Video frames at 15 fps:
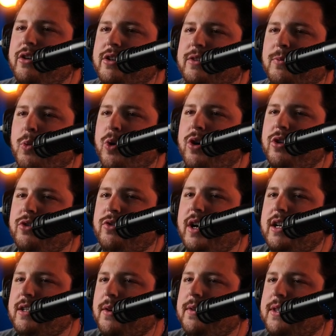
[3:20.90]
Wardens,
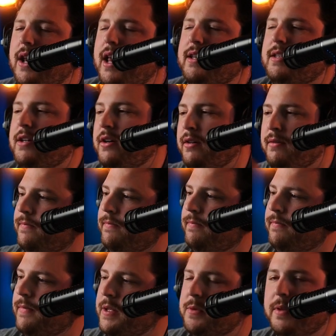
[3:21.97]
right? So it's an S tier.
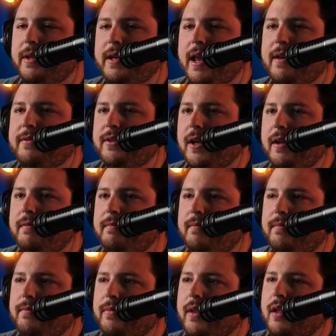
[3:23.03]
That's what the dev said.
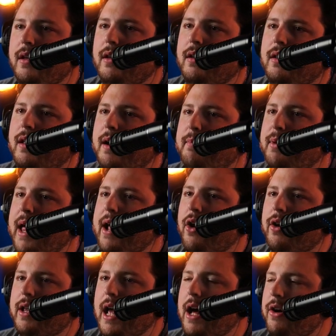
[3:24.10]
That
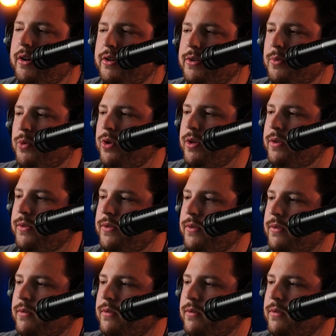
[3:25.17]
Blackguard counters Wardens.